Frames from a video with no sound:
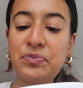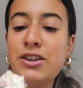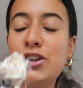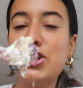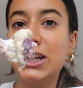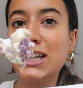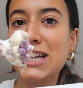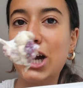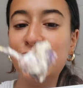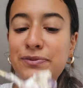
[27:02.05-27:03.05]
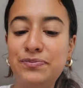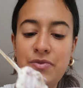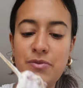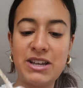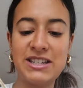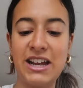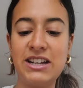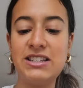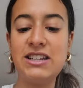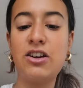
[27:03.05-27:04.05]
I'm gonna try this out. I'm
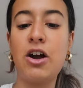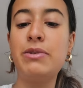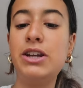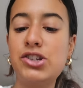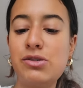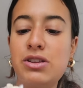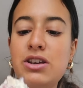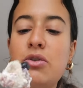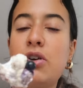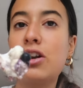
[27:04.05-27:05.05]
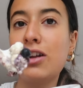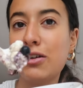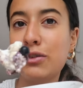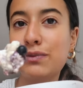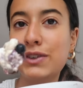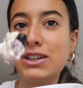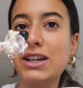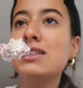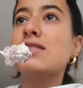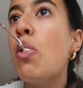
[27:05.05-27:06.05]
excited to see the combination with the yogurt and how it
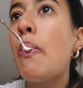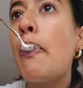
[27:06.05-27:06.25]
tastes.